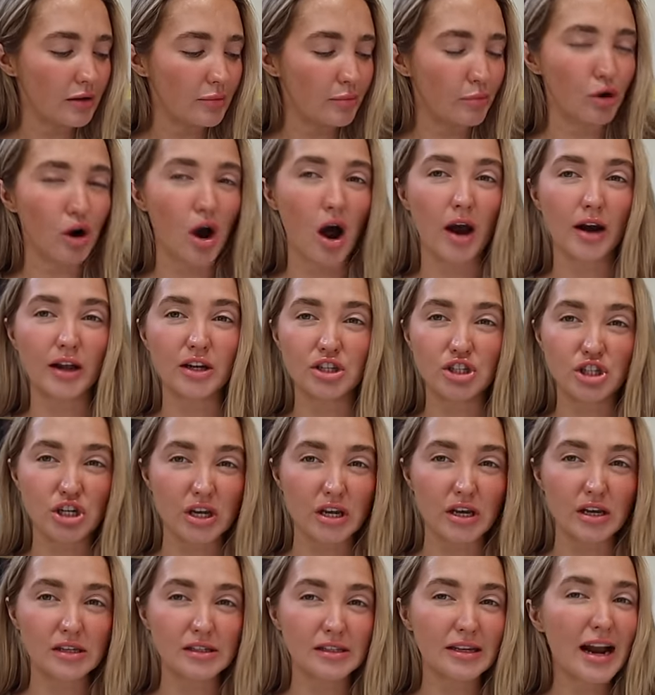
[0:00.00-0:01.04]
burrata
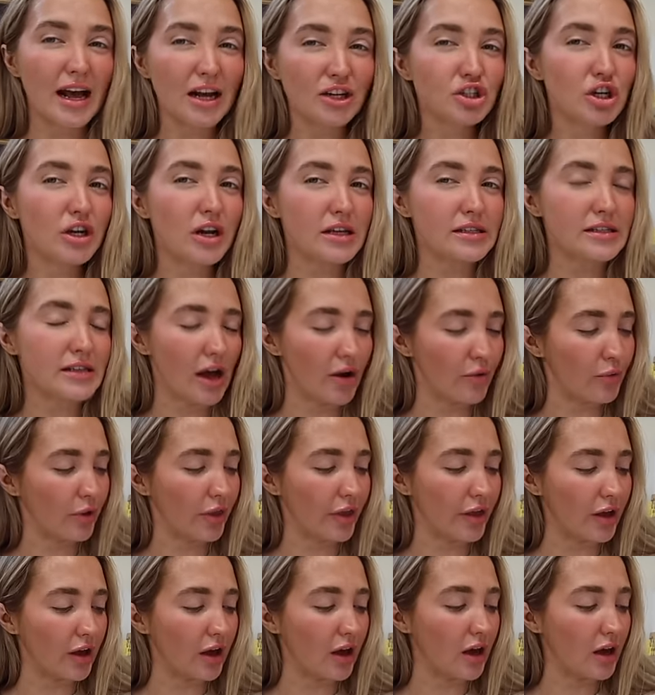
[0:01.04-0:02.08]
cheese it actually does sound
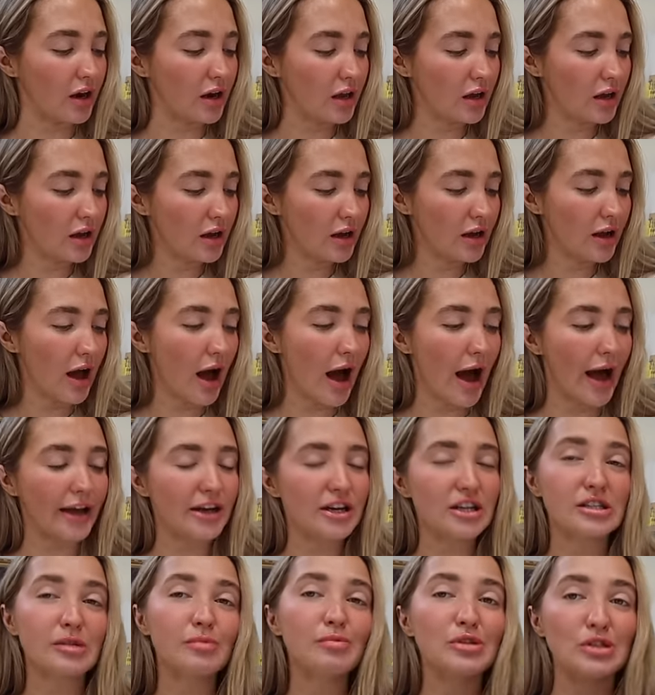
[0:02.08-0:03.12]
really good I
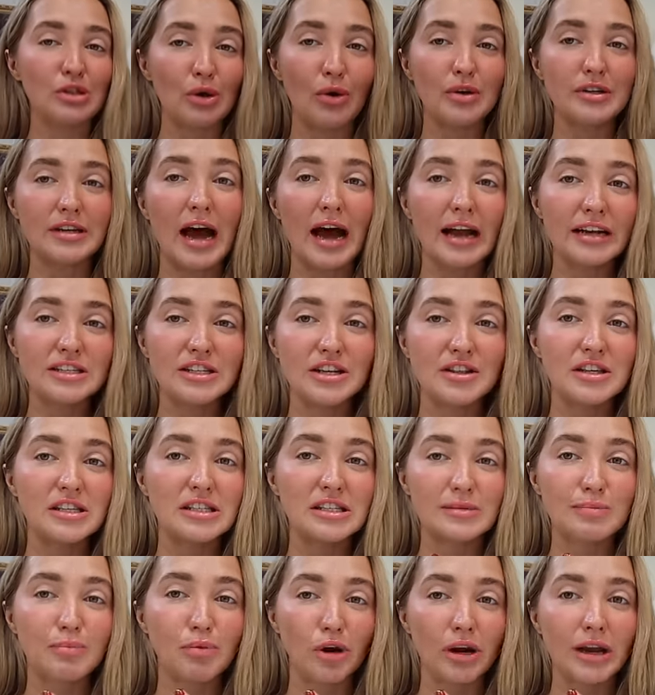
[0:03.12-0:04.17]
just am so attached to the
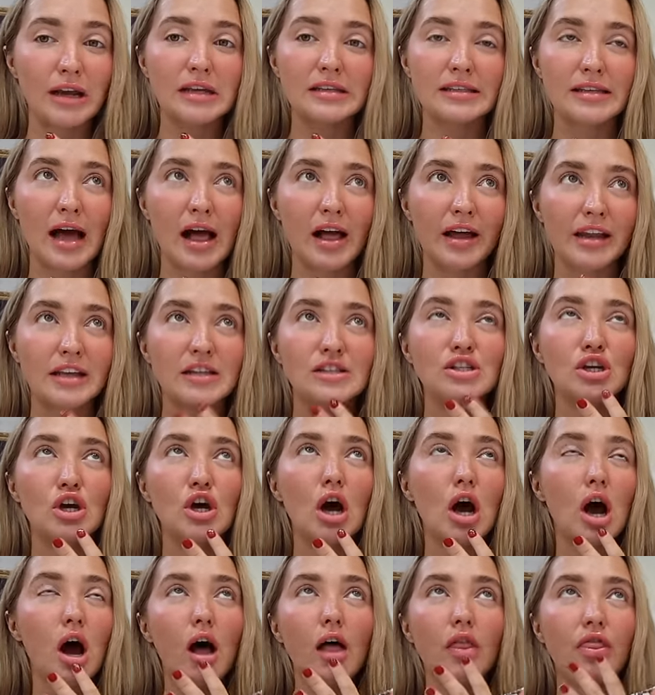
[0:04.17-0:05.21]
spring salad. It's
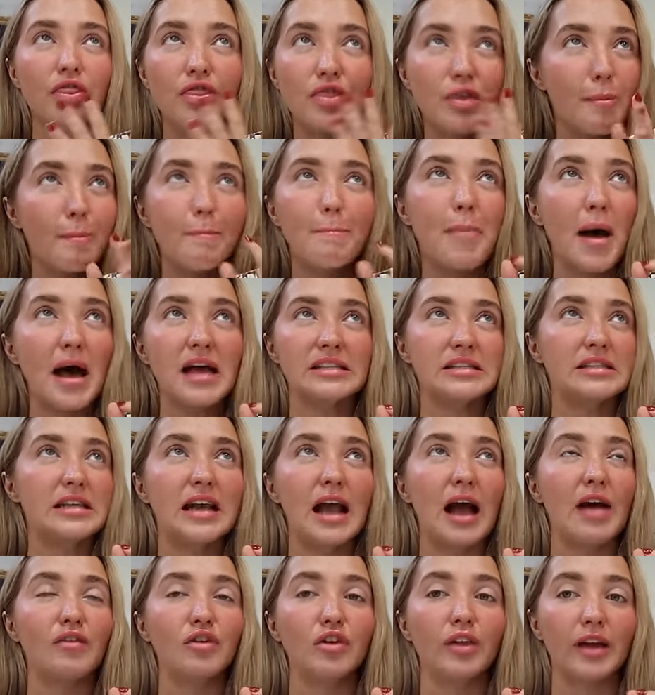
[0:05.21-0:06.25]
the best thing
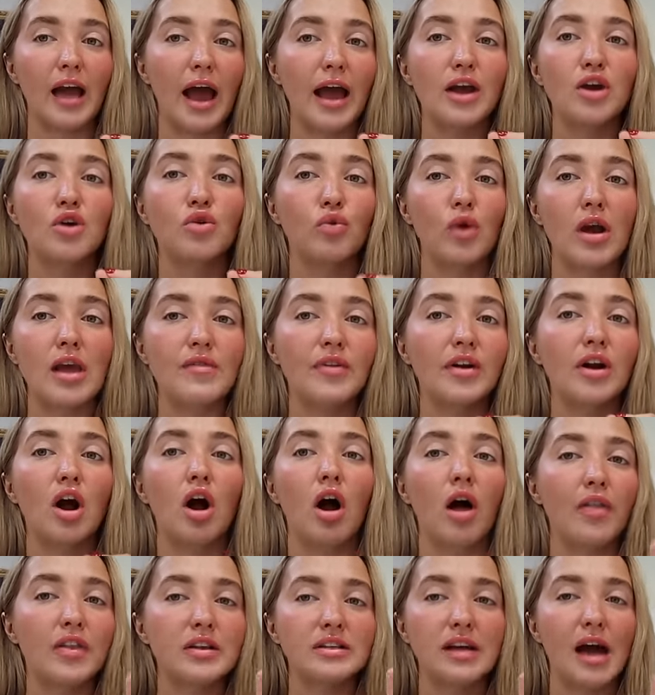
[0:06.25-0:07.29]
ever. Like I crave it
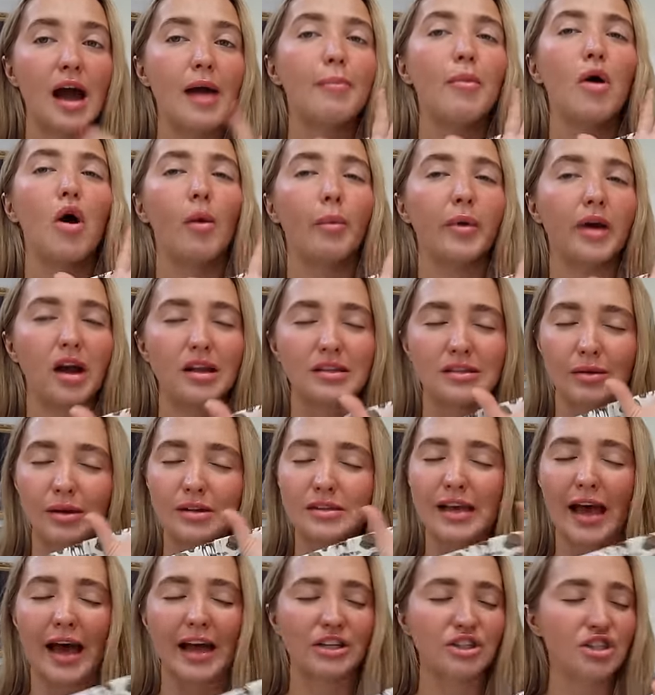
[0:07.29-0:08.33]
all the time. Oh my God,
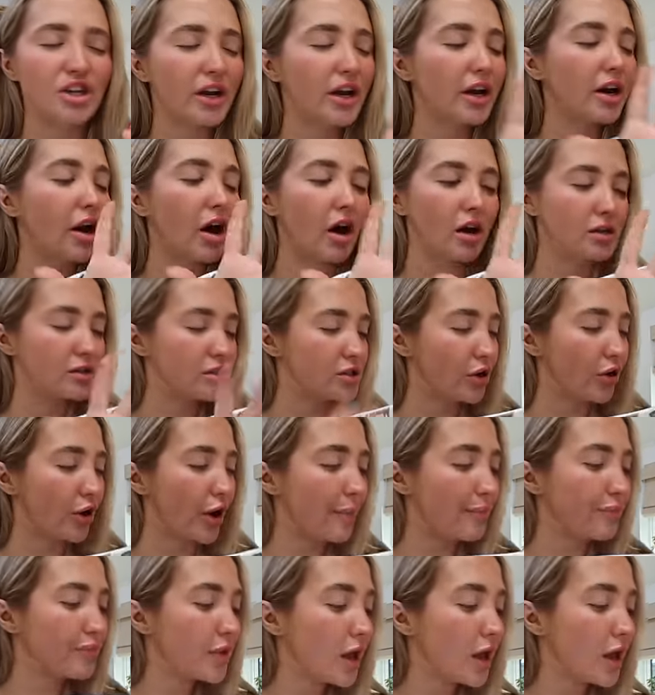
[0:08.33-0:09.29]
sometimes I add chicken, oh, so good.